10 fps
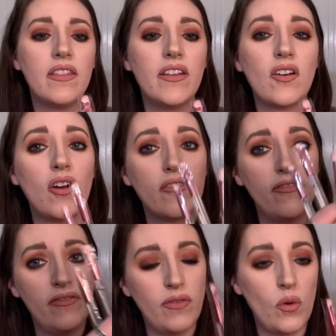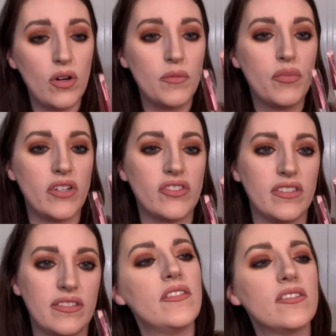There are four
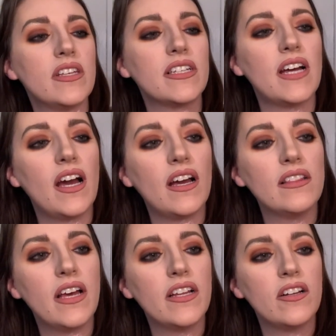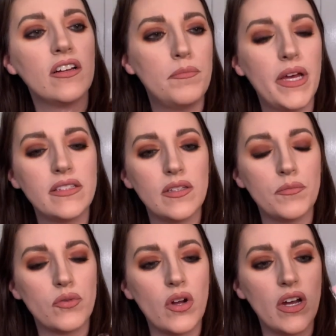brushes. There's like an eyeliner, pencil
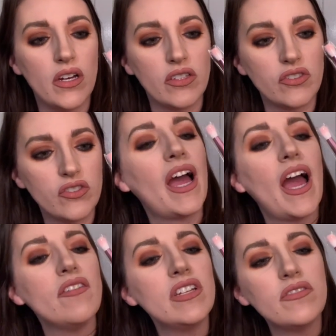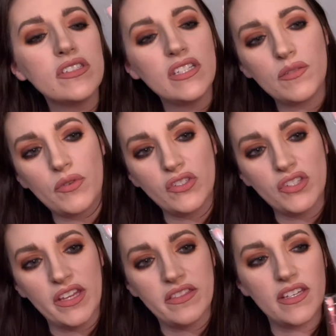brush. I haven't ever seen a brush
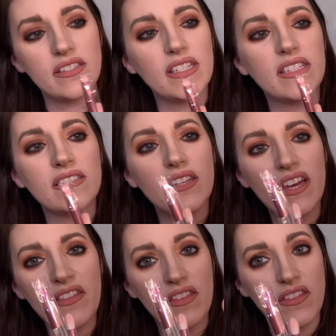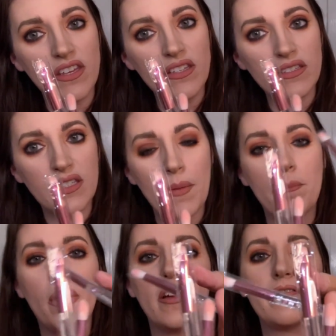like this. It's like this,
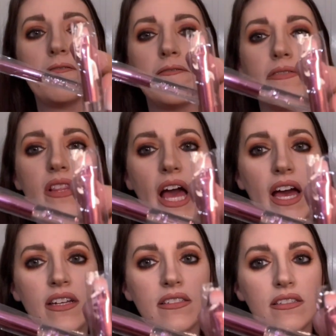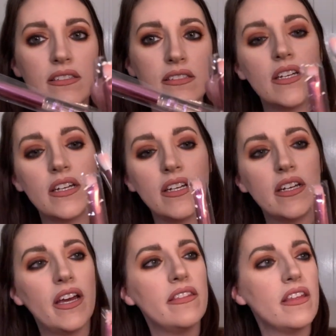but flat.
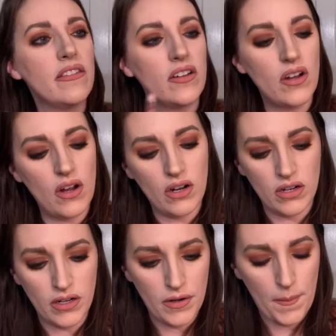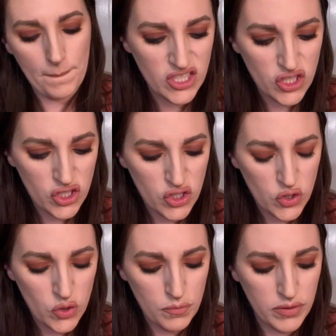And then there are
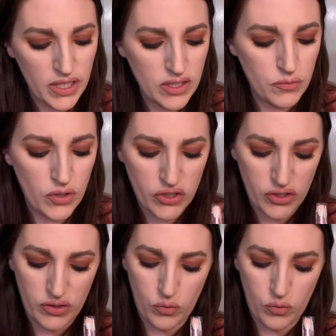two blender brushes.